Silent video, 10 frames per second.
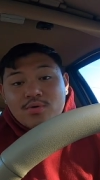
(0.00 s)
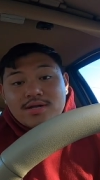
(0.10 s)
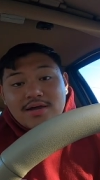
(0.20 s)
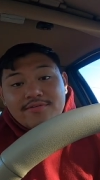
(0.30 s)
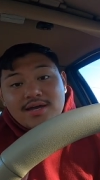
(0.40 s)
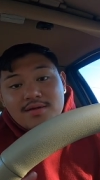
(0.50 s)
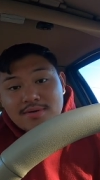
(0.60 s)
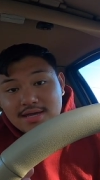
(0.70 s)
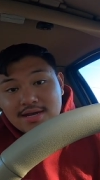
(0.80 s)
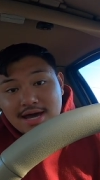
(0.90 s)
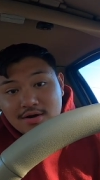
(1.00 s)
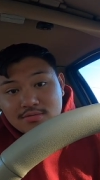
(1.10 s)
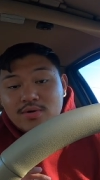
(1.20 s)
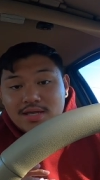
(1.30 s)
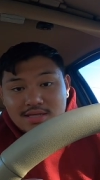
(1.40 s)
We're definitely gonna make it out
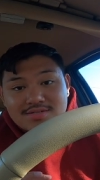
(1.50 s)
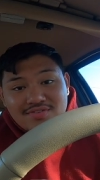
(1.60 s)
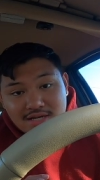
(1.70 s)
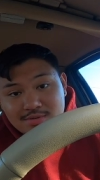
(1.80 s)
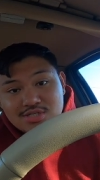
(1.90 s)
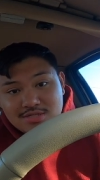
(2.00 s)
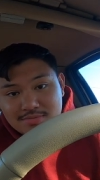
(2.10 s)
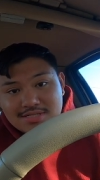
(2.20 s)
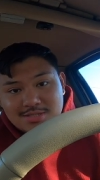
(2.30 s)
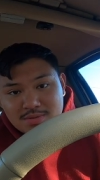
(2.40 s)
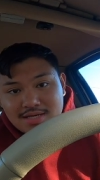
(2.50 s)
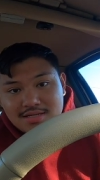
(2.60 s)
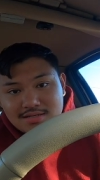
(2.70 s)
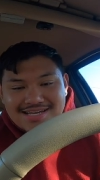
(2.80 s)
with this vending machine business, man.